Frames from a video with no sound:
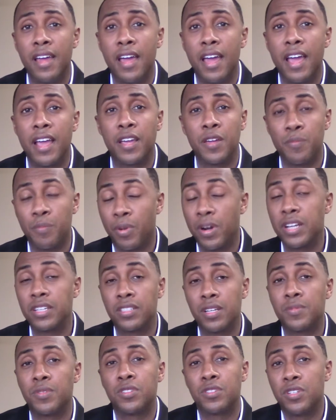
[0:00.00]
and can bring
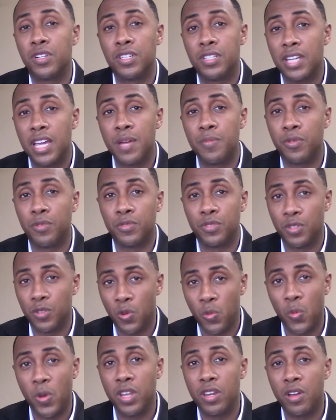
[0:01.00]
something to the table so that
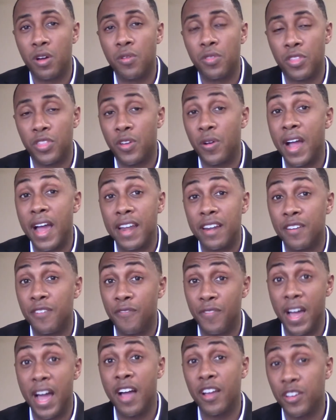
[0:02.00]
we know that they're adding a
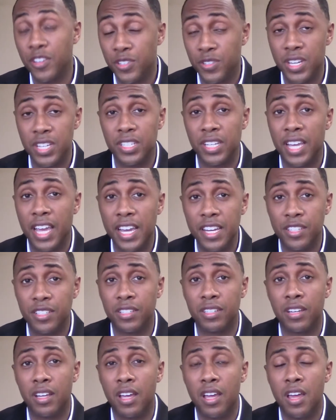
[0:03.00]
value to
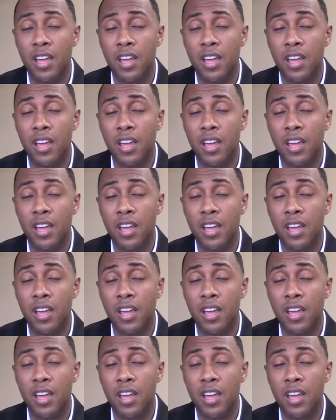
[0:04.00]
education.